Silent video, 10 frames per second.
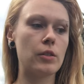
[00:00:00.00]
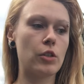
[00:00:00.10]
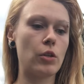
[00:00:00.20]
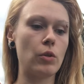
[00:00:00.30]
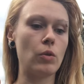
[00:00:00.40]

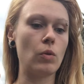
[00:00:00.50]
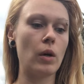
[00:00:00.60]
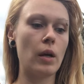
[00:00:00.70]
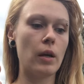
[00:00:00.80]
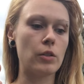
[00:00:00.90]
to
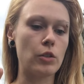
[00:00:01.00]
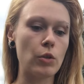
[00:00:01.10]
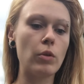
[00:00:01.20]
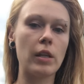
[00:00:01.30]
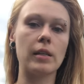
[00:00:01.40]

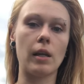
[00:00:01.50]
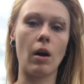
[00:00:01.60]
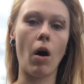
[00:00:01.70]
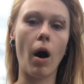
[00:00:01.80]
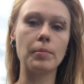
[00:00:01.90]
do things that
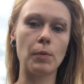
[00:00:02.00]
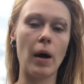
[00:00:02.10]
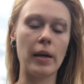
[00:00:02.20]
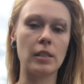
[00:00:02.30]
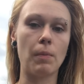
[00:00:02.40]

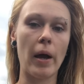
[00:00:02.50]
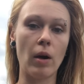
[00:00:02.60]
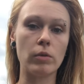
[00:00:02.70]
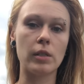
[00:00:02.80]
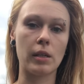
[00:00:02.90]
optimized my
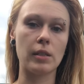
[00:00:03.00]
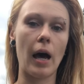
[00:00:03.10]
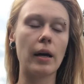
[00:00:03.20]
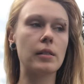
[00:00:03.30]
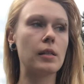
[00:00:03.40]
own
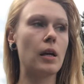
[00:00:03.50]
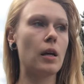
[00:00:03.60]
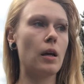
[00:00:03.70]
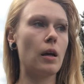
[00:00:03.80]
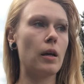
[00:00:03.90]
success
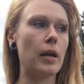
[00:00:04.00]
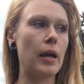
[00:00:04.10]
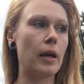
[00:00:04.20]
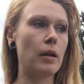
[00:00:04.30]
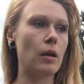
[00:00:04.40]

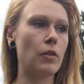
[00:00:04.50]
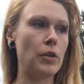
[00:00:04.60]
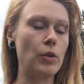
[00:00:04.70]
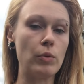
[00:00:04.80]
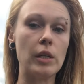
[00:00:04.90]
in
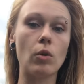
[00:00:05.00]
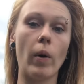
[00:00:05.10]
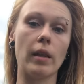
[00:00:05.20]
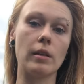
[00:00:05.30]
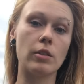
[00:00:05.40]
the unique
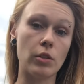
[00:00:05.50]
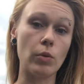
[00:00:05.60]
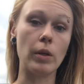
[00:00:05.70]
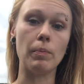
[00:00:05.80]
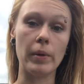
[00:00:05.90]
way that
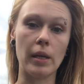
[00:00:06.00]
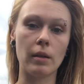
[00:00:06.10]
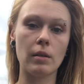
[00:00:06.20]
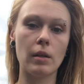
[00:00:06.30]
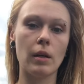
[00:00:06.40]
suited me.
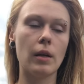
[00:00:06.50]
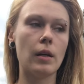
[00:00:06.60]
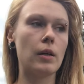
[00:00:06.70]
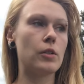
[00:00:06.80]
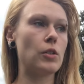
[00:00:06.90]

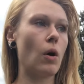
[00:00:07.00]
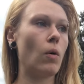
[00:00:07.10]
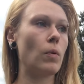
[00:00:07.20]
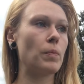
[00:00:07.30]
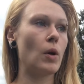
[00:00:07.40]

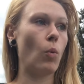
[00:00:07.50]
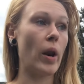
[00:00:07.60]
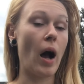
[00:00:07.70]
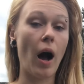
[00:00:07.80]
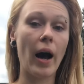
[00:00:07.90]
So
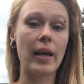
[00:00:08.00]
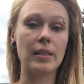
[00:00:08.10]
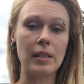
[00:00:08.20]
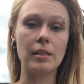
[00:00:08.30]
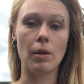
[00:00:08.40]
when I
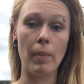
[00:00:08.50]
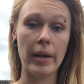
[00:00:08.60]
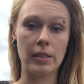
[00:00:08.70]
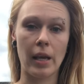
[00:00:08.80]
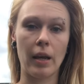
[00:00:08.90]
need to
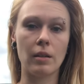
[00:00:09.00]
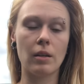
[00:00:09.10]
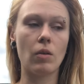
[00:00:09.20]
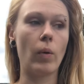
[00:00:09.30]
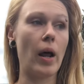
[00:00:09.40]
meditate,
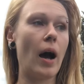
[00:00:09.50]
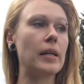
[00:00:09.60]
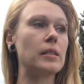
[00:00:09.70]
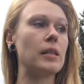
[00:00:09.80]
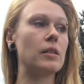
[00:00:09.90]
when
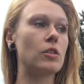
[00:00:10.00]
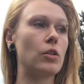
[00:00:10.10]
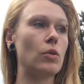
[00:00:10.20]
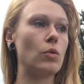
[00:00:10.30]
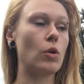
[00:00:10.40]
I need
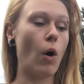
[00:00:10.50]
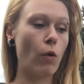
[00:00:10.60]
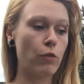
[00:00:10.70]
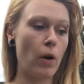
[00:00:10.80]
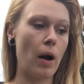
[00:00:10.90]
to go
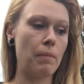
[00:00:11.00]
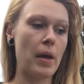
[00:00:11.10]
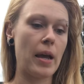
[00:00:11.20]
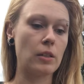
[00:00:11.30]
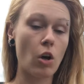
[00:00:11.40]
from
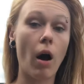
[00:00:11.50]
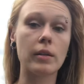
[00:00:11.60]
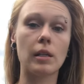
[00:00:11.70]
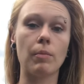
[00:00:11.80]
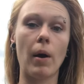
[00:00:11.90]
a
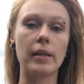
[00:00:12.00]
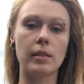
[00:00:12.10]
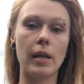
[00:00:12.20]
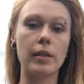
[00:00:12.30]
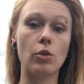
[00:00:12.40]
toxic mind
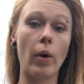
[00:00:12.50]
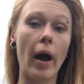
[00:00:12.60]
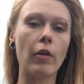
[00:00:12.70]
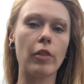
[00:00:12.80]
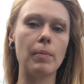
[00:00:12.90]
state to a
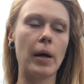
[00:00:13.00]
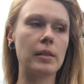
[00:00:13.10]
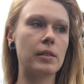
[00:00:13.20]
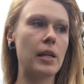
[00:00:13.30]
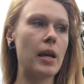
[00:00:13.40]
healthy
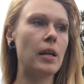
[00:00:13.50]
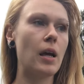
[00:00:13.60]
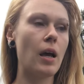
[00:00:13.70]
mind state,